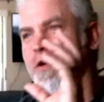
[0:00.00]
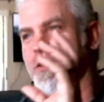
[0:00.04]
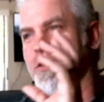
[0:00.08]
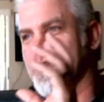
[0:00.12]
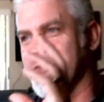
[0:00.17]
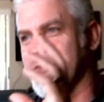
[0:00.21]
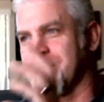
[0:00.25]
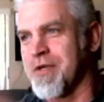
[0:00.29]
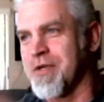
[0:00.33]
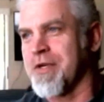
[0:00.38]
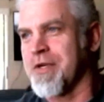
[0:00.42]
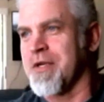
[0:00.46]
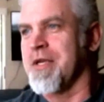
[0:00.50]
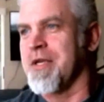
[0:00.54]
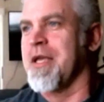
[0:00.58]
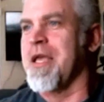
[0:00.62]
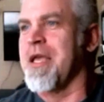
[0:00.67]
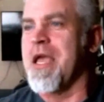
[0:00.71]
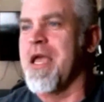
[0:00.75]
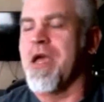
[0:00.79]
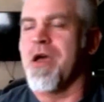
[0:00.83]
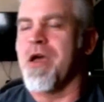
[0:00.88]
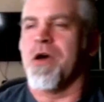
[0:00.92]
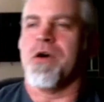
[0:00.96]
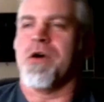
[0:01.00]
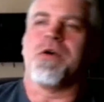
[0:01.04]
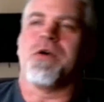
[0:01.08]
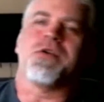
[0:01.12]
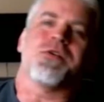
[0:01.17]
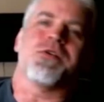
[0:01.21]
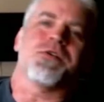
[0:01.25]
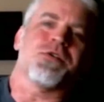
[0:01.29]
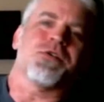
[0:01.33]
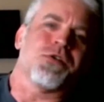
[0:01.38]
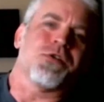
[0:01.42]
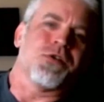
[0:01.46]
and there's you
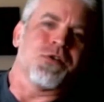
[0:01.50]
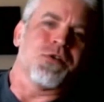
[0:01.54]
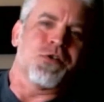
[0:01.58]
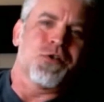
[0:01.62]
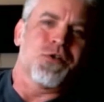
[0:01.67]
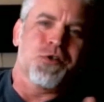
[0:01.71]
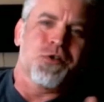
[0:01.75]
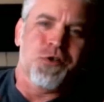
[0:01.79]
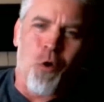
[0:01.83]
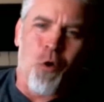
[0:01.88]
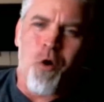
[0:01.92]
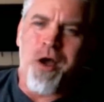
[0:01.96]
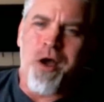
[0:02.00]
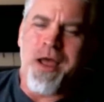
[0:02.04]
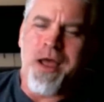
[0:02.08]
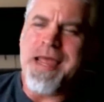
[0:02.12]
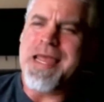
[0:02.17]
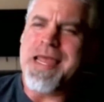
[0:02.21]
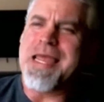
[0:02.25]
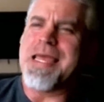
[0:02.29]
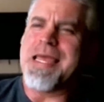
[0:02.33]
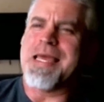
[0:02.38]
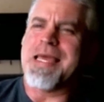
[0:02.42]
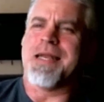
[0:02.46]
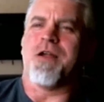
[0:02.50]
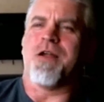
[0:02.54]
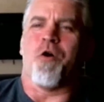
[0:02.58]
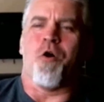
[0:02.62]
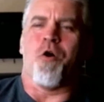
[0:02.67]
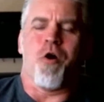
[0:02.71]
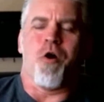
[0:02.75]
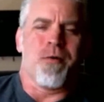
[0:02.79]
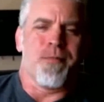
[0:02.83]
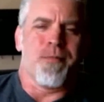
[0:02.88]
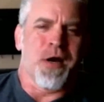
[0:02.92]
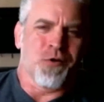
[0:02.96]
know, soy
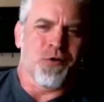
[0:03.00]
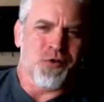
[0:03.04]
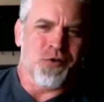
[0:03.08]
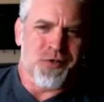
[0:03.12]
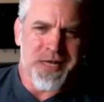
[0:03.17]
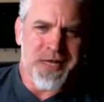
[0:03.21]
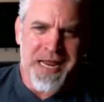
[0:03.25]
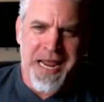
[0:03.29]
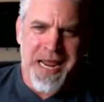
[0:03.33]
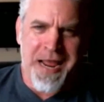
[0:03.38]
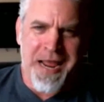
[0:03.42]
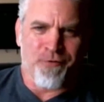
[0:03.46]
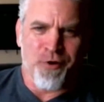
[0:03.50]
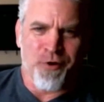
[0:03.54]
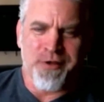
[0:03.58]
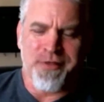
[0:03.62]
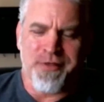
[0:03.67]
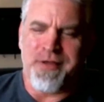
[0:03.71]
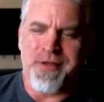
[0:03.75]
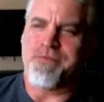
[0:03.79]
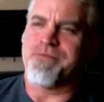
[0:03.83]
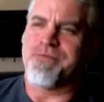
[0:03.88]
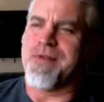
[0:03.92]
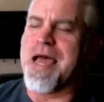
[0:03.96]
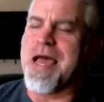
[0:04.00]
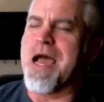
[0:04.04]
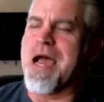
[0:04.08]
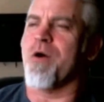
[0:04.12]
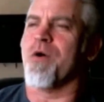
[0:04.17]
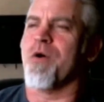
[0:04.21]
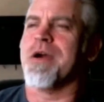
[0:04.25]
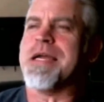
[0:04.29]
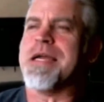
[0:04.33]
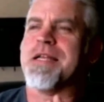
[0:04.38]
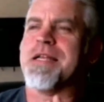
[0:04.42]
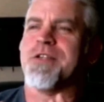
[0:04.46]
in almost everything.
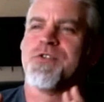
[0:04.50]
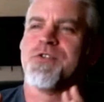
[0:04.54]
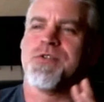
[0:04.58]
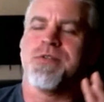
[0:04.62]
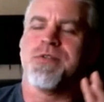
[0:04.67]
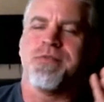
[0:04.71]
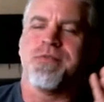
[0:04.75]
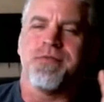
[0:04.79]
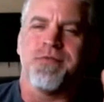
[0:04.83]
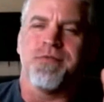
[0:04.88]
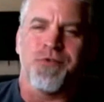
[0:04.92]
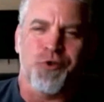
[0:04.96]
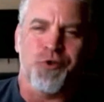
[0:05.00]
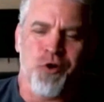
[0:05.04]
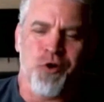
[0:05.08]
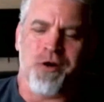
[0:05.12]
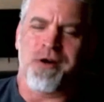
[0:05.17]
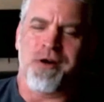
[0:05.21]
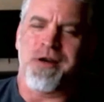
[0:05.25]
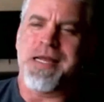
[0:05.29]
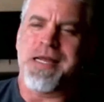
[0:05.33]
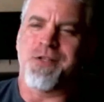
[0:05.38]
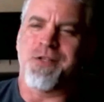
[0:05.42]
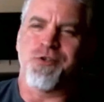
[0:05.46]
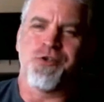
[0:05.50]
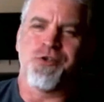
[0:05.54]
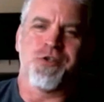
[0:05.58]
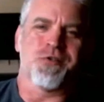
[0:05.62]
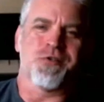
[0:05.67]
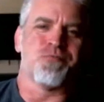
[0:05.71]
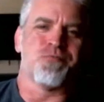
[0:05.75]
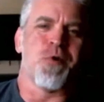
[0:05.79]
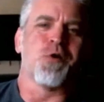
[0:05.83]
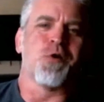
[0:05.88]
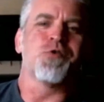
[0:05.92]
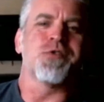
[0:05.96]
Flour, it's sugar, it's
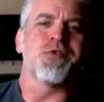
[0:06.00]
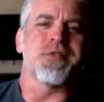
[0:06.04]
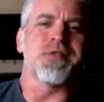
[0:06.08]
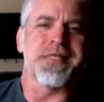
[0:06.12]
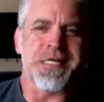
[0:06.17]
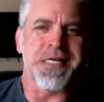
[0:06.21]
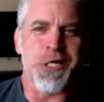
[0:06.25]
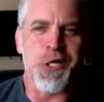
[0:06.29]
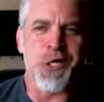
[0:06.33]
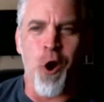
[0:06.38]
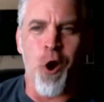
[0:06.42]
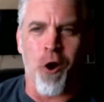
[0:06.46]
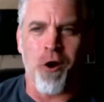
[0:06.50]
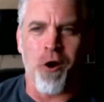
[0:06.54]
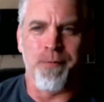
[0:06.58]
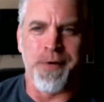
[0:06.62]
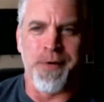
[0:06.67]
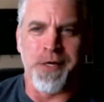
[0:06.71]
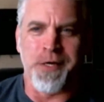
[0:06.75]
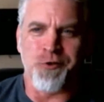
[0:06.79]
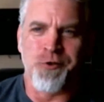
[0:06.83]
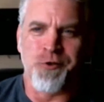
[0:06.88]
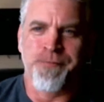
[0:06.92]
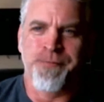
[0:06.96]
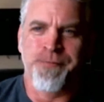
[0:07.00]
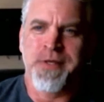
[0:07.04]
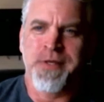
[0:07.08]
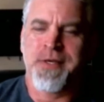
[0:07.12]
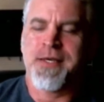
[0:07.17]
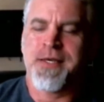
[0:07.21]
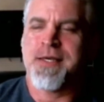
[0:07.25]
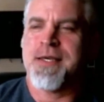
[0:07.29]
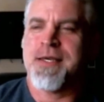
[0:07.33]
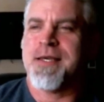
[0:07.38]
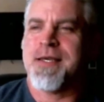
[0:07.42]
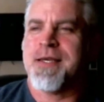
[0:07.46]
just mostly garbage.
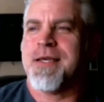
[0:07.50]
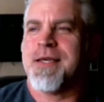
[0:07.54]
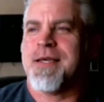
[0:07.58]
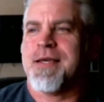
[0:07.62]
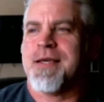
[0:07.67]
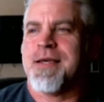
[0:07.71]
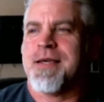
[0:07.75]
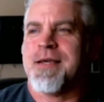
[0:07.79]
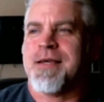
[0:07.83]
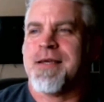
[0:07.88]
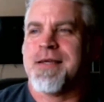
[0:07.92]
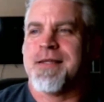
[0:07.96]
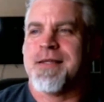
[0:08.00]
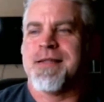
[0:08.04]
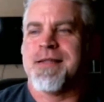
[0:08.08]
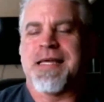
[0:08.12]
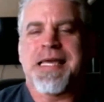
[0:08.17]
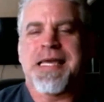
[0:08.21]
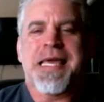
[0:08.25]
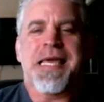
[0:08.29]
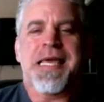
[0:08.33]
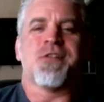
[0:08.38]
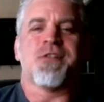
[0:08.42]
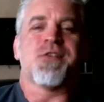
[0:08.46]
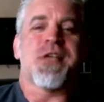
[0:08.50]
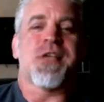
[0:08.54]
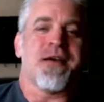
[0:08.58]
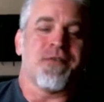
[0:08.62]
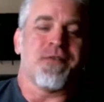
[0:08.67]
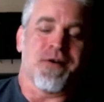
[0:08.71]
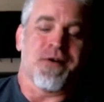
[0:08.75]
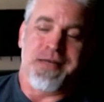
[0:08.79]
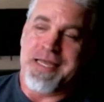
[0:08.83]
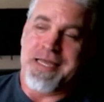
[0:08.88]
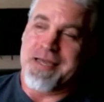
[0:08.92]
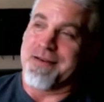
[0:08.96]
The kids
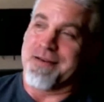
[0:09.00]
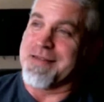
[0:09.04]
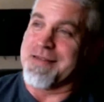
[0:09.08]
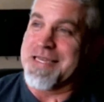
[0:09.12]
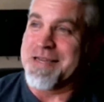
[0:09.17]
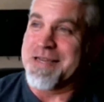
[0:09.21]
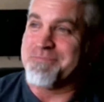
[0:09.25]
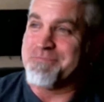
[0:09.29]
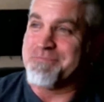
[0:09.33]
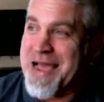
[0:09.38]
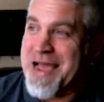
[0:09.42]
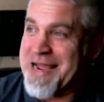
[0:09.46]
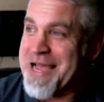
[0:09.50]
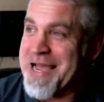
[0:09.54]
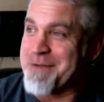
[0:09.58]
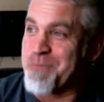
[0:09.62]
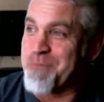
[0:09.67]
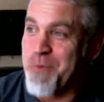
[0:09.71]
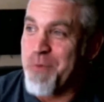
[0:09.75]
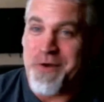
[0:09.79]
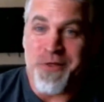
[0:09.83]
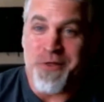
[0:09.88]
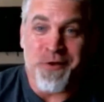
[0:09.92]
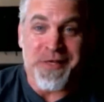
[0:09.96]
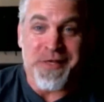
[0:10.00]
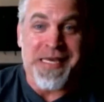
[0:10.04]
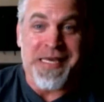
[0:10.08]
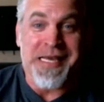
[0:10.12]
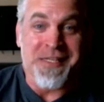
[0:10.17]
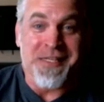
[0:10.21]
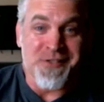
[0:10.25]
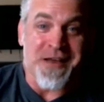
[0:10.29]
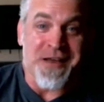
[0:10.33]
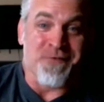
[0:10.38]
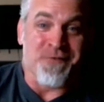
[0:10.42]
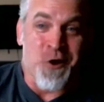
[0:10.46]
have, again, getting back on point though, the
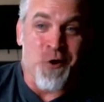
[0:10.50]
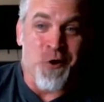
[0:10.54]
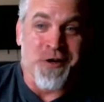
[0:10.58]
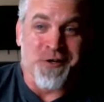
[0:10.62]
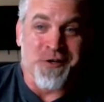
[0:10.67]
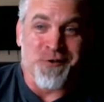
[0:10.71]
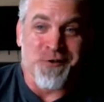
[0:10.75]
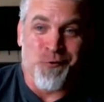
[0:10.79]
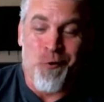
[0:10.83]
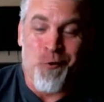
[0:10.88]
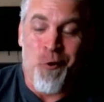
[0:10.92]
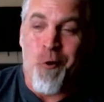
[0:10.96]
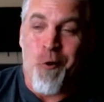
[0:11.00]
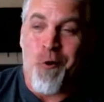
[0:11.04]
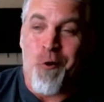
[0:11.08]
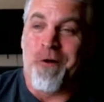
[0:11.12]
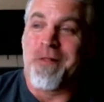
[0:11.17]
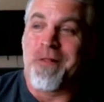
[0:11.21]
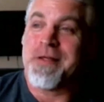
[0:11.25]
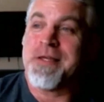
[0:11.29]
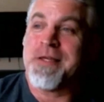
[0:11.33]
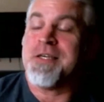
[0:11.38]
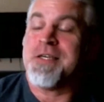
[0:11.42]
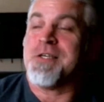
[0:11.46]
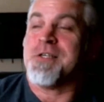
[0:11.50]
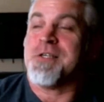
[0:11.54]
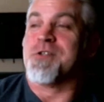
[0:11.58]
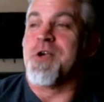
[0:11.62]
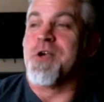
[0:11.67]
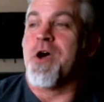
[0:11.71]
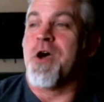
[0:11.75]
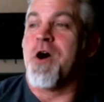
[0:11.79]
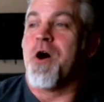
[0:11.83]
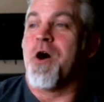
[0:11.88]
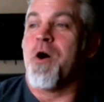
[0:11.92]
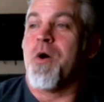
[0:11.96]
kids have no control.
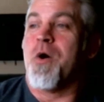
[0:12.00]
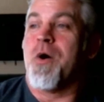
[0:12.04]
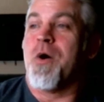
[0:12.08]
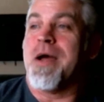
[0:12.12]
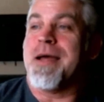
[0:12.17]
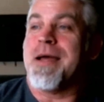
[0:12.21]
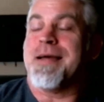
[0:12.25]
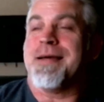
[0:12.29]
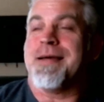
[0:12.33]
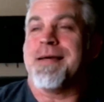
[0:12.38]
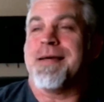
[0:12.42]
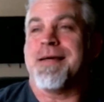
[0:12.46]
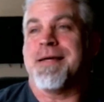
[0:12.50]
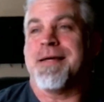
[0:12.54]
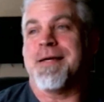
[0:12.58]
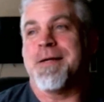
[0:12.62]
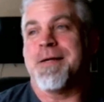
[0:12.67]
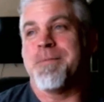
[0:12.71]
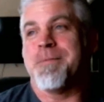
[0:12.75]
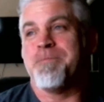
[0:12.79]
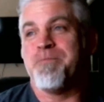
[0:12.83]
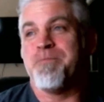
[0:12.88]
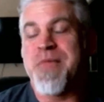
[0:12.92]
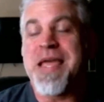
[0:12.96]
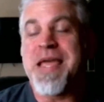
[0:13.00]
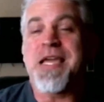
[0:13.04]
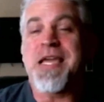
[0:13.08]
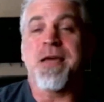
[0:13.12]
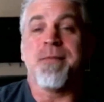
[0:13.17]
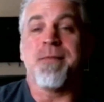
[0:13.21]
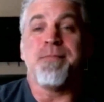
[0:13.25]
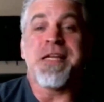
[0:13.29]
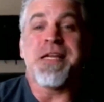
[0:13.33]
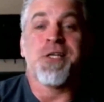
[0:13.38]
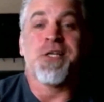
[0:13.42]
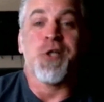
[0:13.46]
So
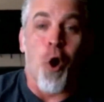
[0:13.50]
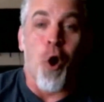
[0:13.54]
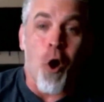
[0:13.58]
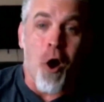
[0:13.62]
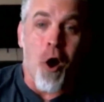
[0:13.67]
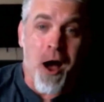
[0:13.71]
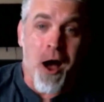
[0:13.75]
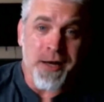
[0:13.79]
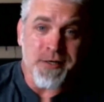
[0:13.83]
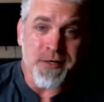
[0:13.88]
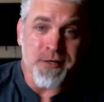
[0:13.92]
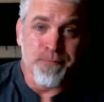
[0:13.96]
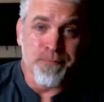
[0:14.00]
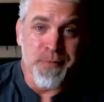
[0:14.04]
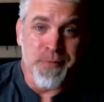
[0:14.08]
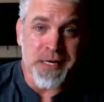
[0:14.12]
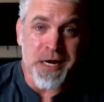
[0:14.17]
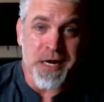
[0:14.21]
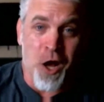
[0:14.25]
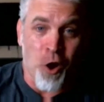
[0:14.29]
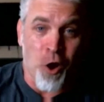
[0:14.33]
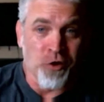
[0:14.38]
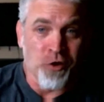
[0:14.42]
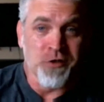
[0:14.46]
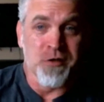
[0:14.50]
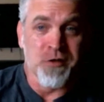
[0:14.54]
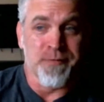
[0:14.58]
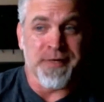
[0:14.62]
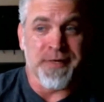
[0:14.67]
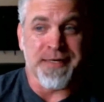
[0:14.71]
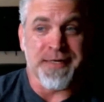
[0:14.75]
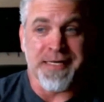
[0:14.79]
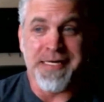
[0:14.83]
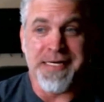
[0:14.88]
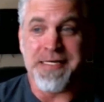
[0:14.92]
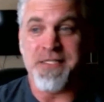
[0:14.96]
they can be taught, but
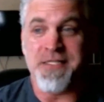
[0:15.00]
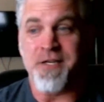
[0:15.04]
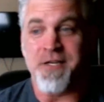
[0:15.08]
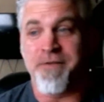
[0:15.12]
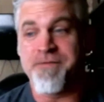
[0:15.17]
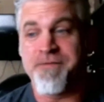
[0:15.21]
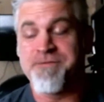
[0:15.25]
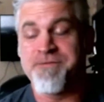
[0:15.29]
ultimately